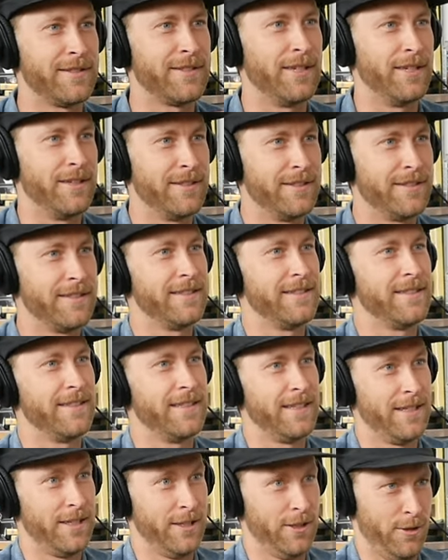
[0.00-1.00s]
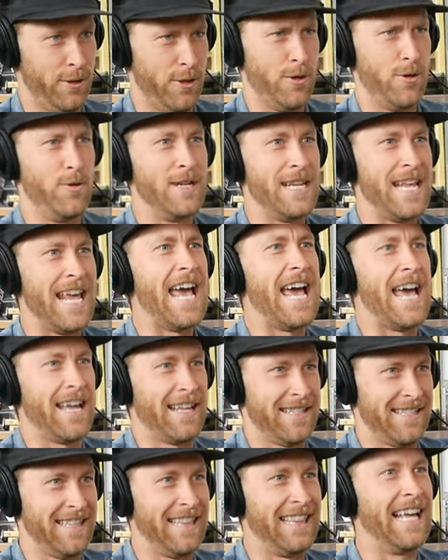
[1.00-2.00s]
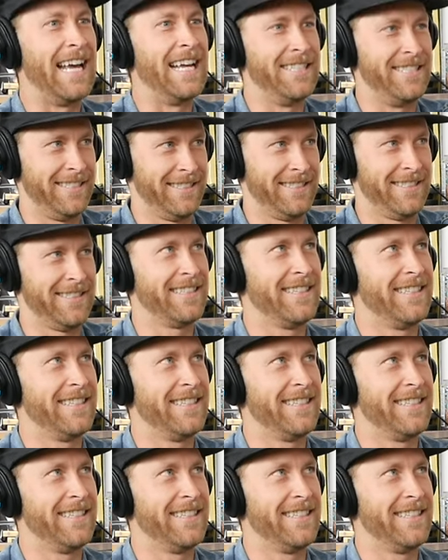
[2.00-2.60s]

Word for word: That so, man type figure, you know? Dude, yeah. yeah. Legend.